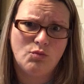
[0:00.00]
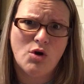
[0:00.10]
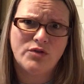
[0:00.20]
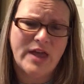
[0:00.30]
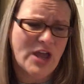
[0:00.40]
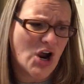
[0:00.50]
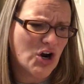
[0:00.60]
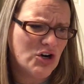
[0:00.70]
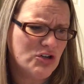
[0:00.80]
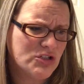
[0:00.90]
weren't they
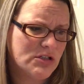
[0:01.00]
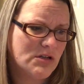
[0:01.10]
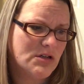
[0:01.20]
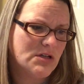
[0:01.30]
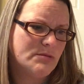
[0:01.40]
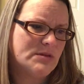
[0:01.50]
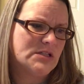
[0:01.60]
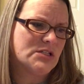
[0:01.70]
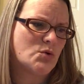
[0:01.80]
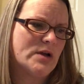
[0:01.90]
hurt?"
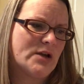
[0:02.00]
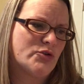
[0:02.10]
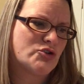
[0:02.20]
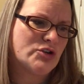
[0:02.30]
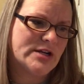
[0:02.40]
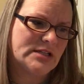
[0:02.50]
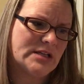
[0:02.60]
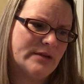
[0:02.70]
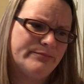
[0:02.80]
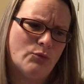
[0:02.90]
Mrs. Quittrick
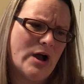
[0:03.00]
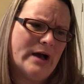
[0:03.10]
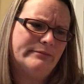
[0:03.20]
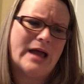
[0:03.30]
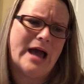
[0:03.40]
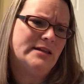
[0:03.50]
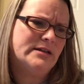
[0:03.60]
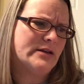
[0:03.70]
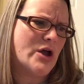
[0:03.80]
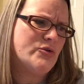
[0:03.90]
said, "Why, I
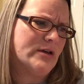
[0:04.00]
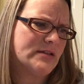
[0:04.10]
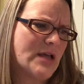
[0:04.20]
didn't notice.